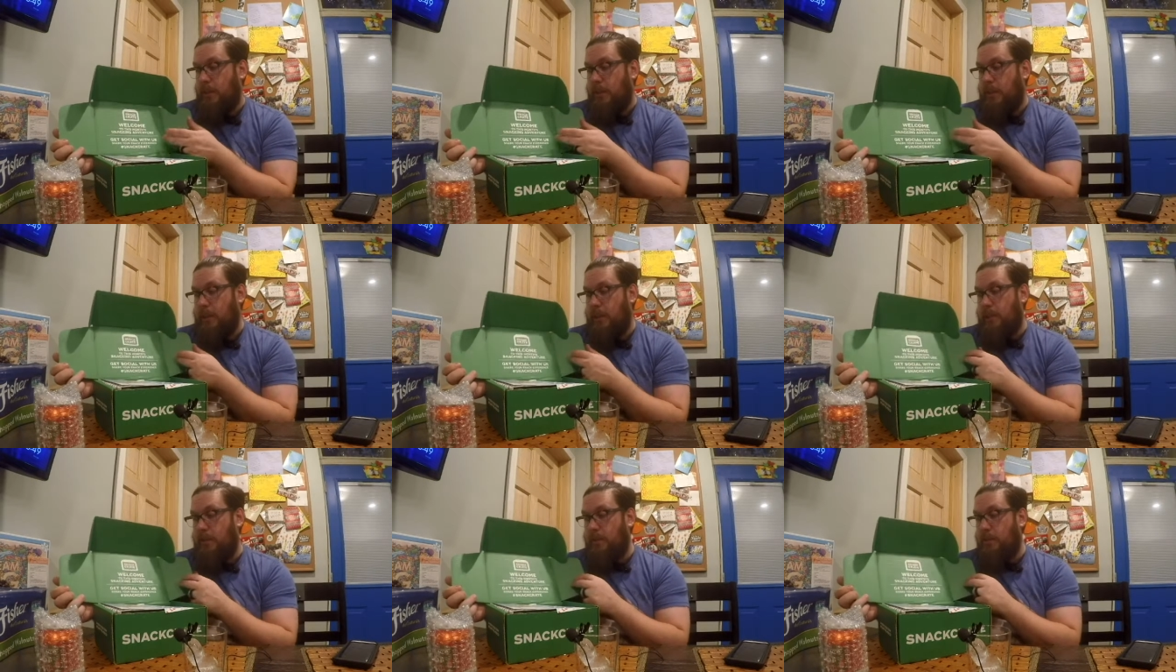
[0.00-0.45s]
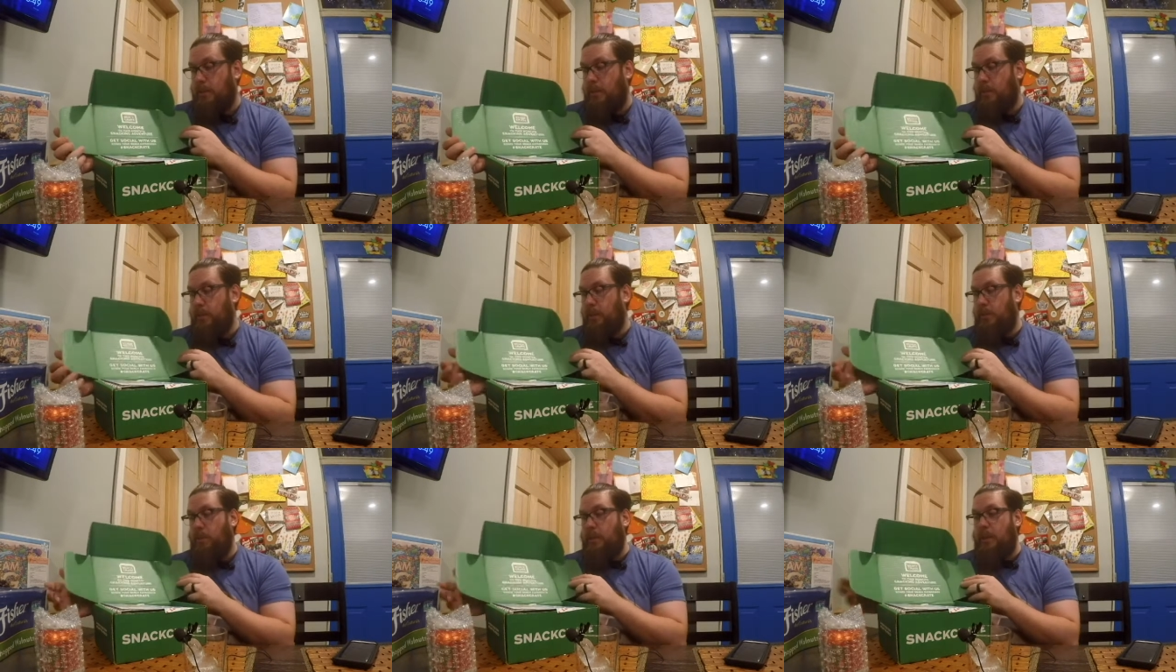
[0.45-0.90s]
It has their
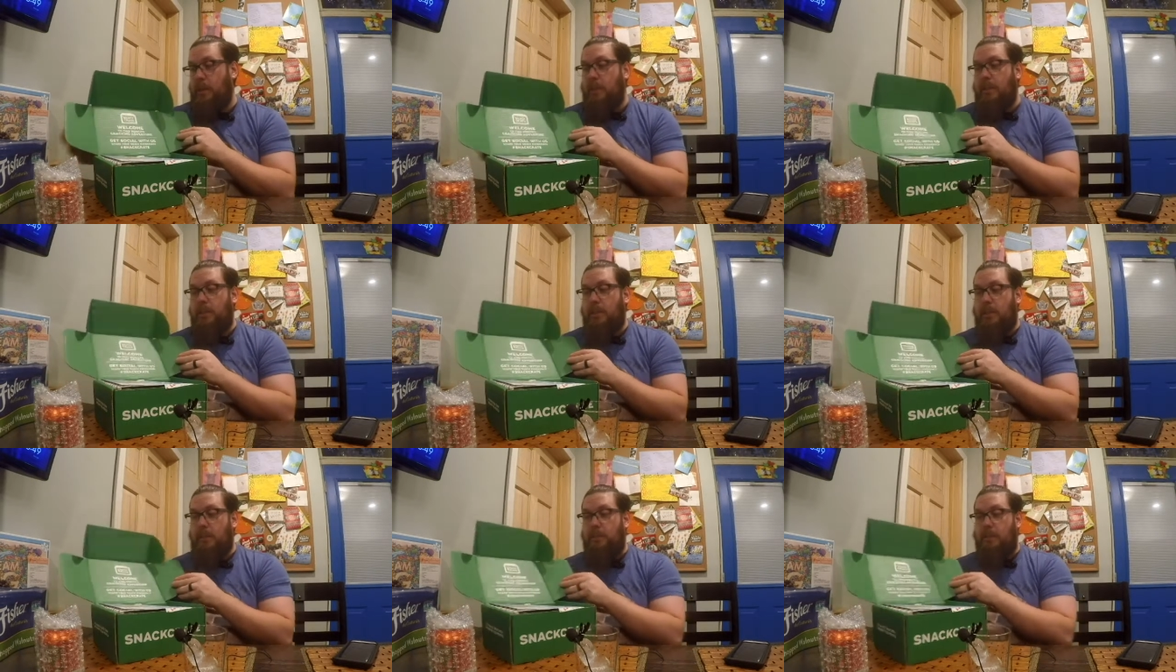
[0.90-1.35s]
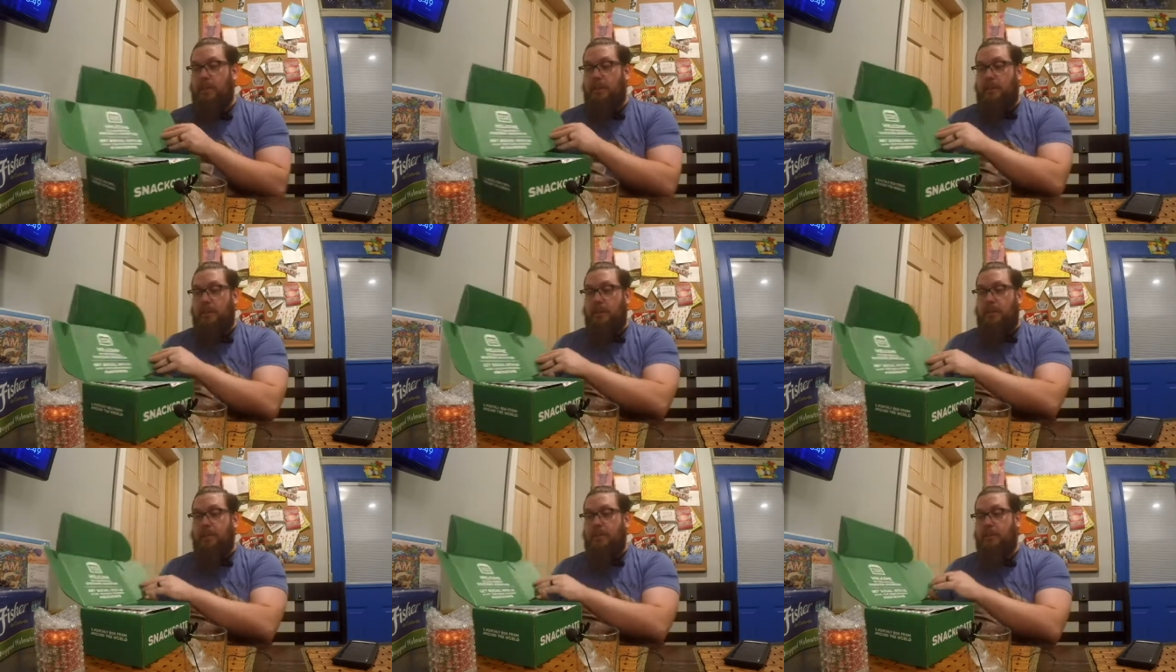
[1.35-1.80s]
social media stuff on
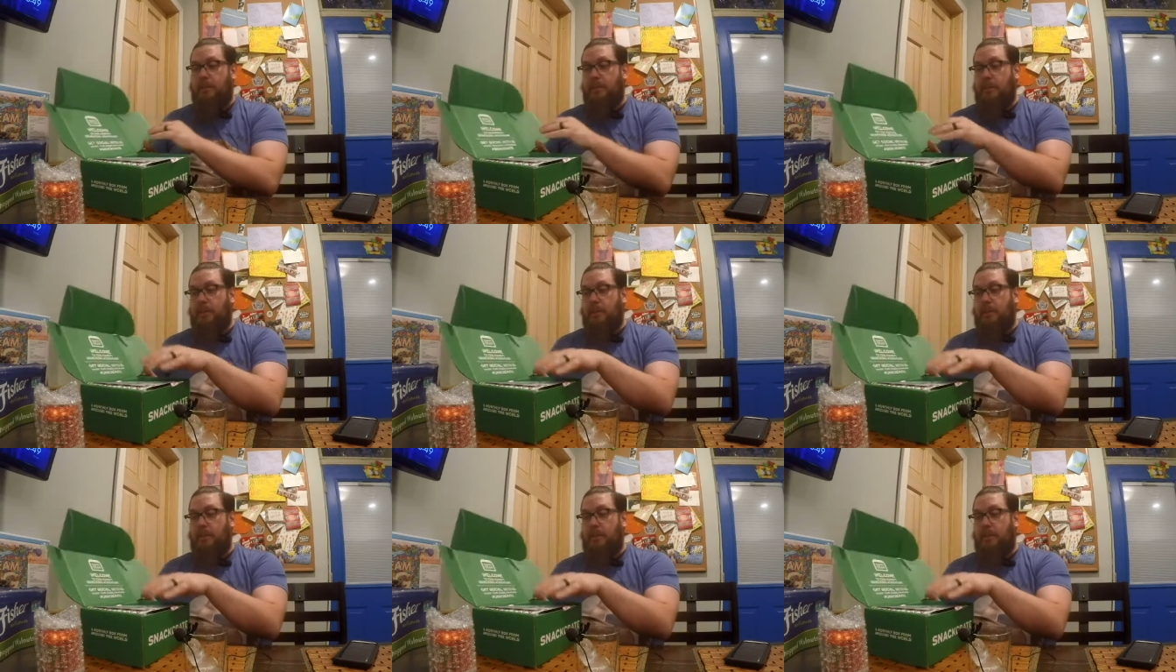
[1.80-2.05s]
there.